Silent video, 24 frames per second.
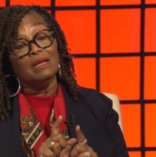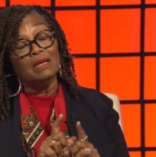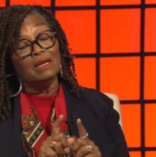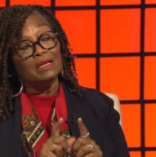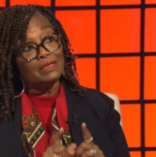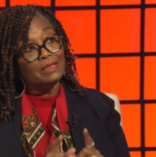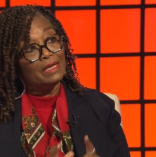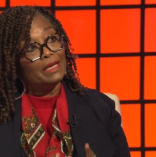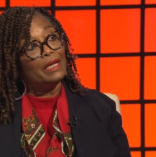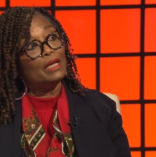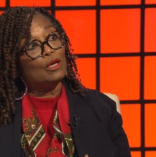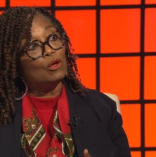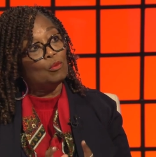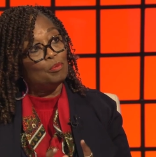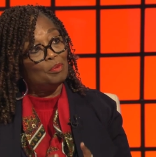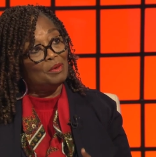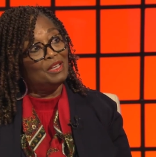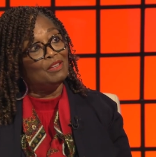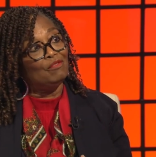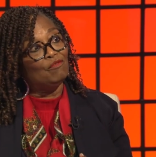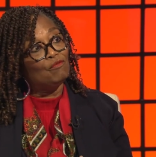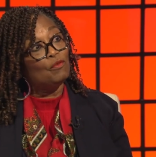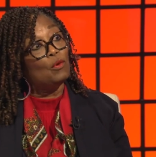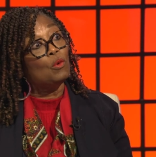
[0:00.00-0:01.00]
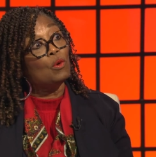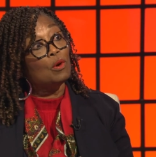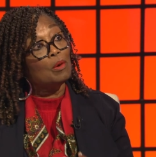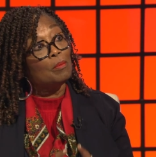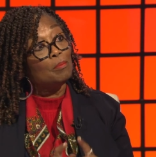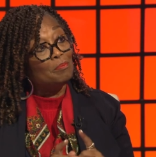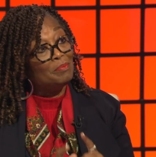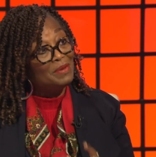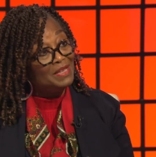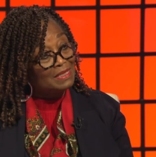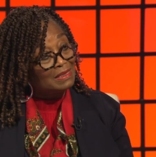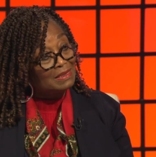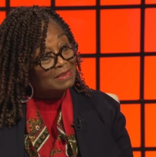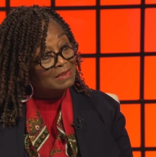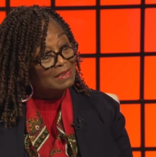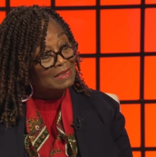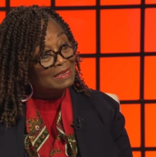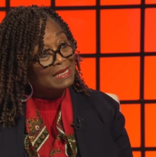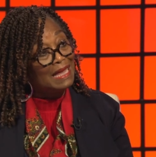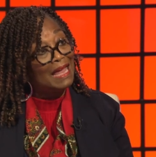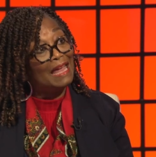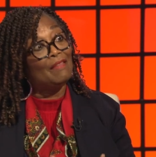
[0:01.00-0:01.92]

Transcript: to help inform business, yeah.